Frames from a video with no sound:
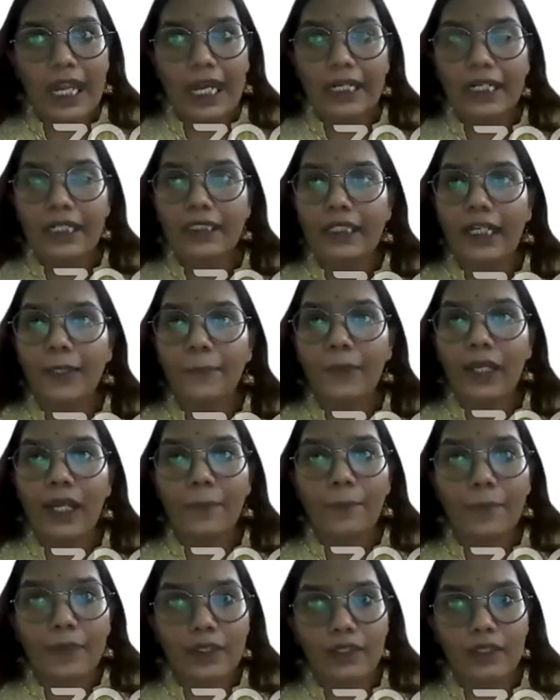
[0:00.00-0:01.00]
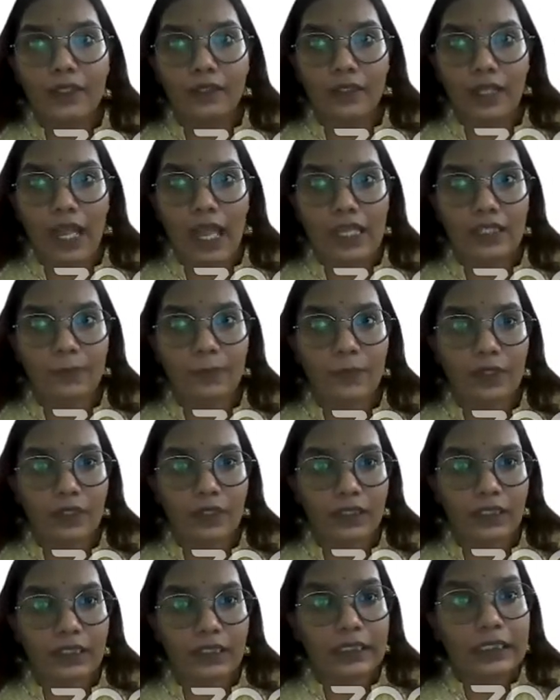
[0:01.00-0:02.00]
and it can be amended as
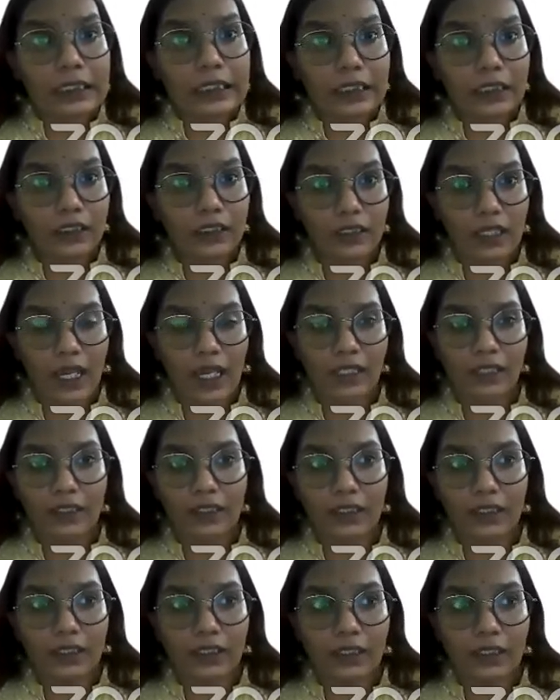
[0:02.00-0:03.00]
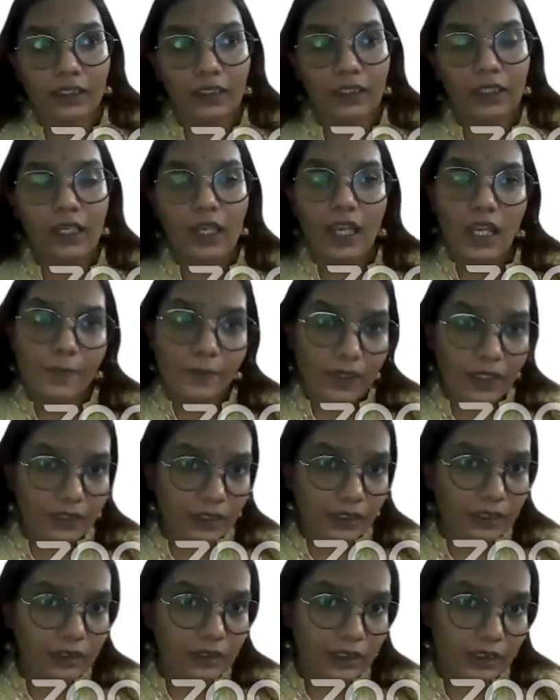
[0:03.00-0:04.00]
per the need and the
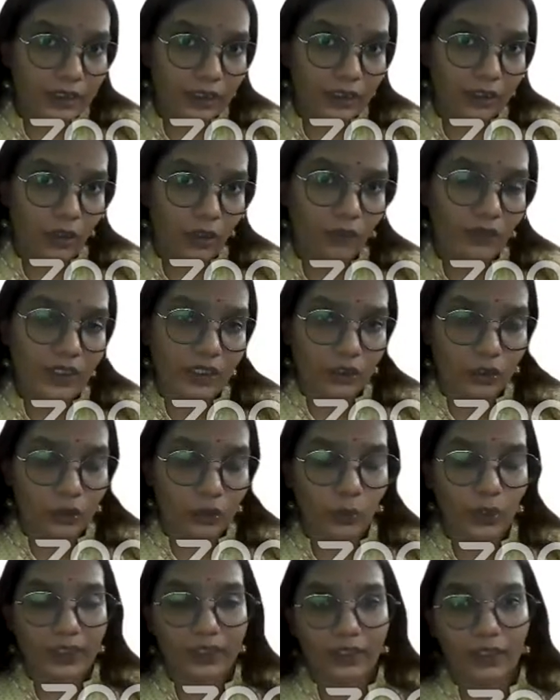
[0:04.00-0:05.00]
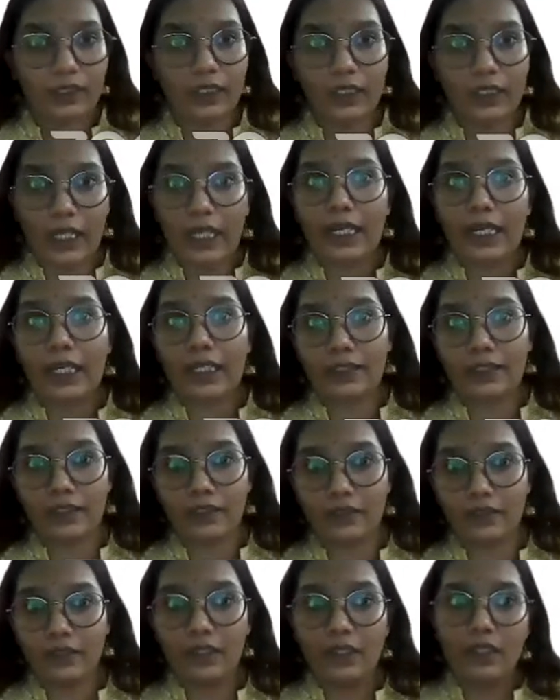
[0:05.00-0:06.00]
emergency of the situation that
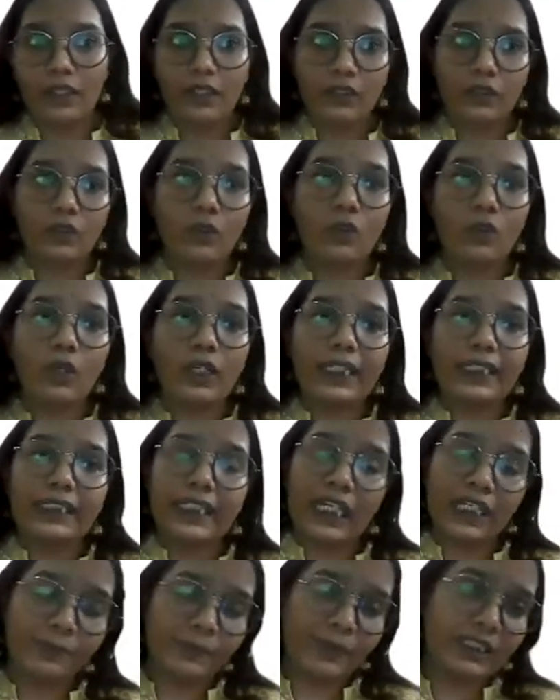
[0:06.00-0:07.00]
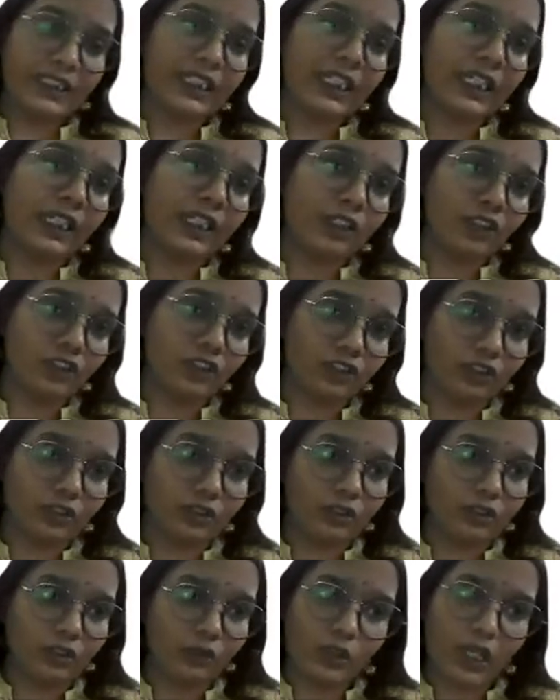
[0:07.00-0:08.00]
arises. So it can be changed
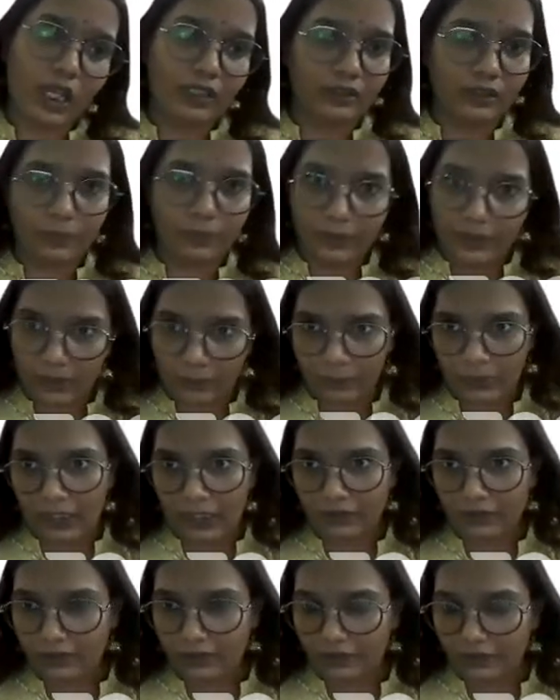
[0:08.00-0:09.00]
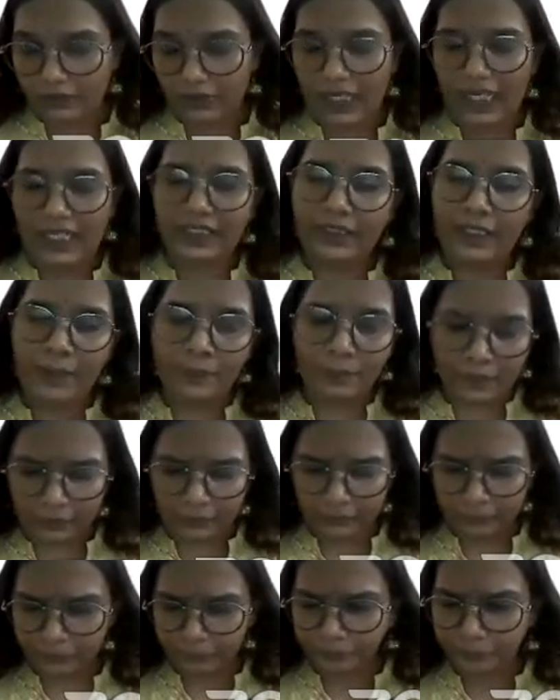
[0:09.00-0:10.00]
to customs and practices. Example,
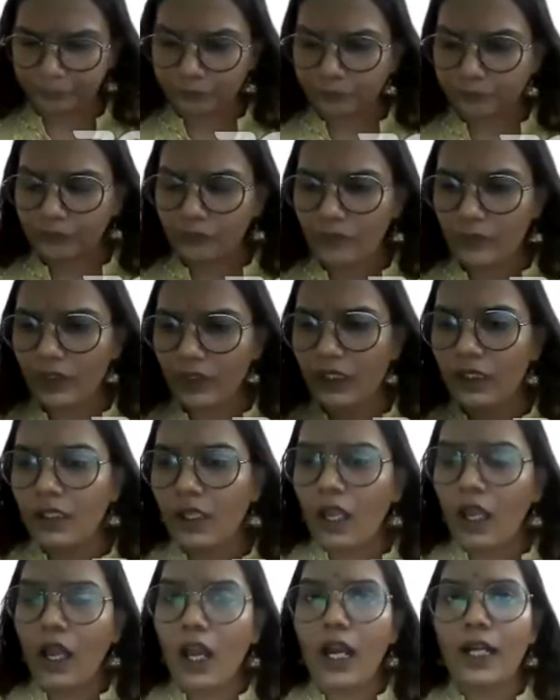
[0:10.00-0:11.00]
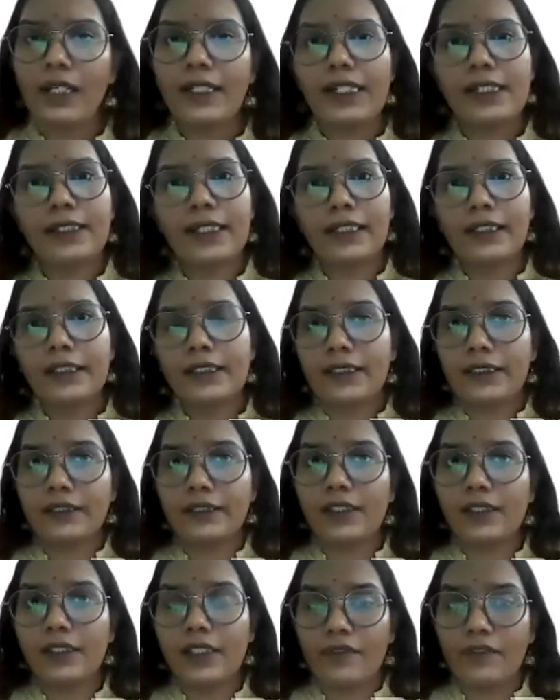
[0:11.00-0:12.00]
until
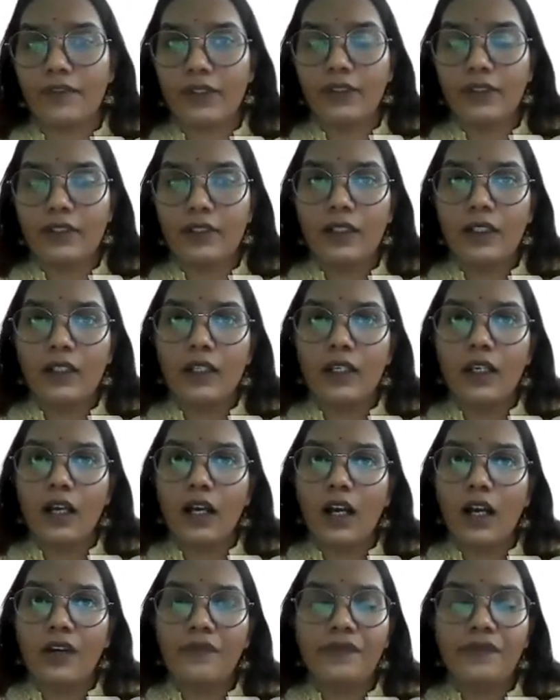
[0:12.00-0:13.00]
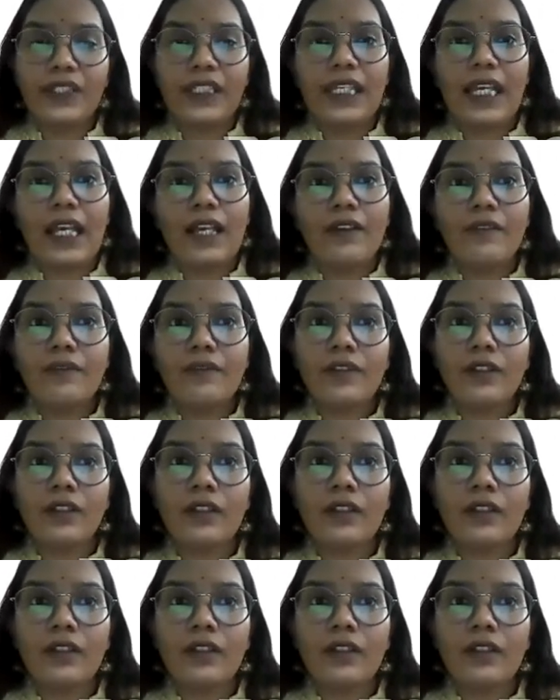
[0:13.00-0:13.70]
1967, we have